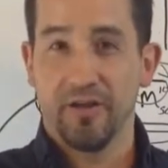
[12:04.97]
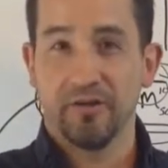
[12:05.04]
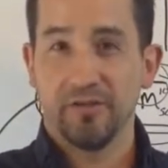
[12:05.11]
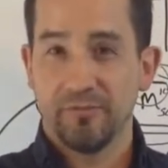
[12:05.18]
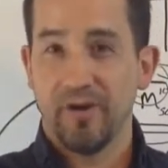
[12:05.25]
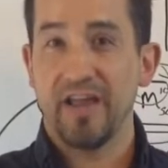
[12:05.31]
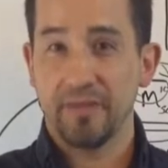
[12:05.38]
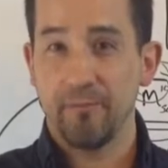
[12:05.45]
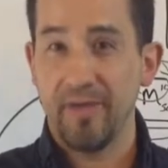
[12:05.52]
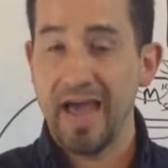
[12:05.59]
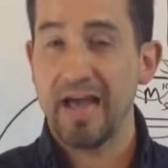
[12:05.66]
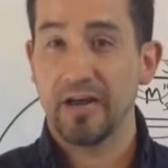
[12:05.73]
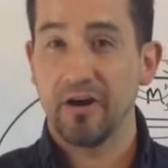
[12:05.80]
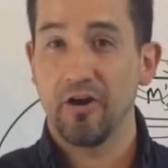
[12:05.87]
You brought the
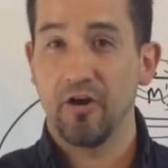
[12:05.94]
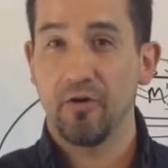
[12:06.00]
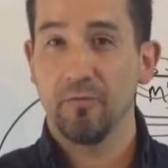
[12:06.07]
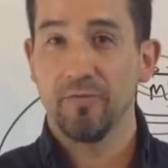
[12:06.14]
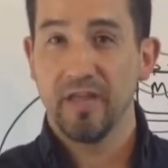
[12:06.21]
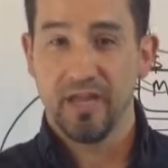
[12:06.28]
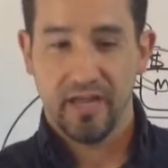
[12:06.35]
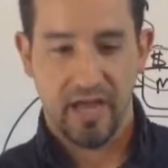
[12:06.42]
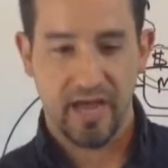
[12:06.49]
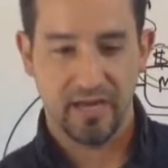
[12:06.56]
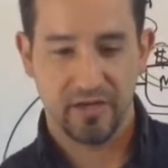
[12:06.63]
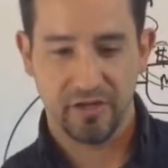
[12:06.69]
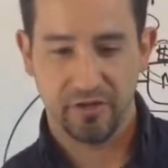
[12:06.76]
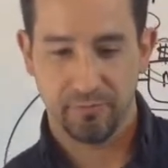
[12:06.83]
bag home,
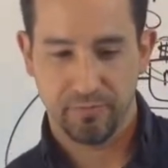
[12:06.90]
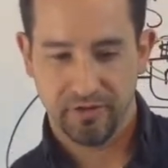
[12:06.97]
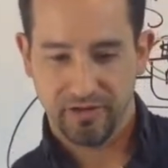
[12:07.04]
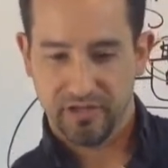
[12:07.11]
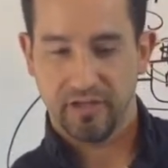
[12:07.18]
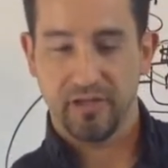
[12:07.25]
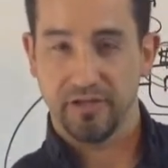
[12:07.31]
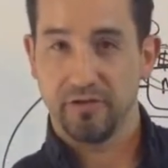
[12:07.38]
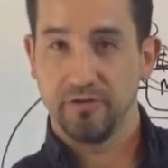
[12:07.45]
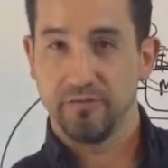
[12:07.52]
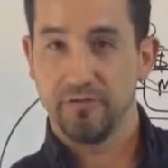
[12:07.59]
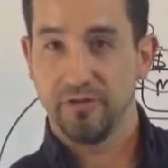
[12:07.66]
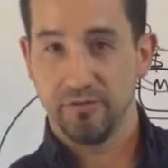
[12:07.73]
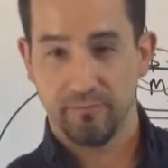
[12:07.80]
and you'd
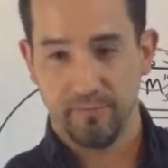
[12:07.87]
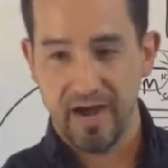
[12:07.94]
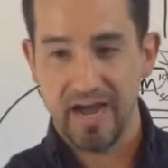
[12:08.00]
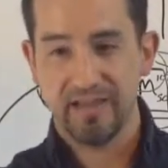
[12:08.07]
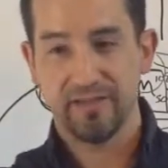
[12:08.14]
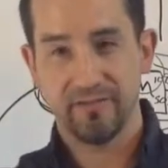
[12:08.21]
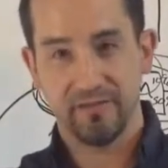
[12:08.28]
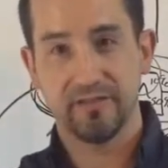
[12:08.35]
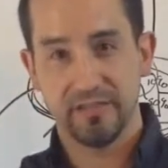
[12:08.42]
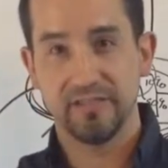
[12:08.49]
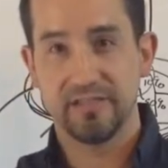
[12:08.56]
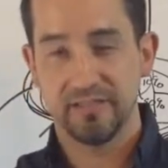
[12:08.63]
buy the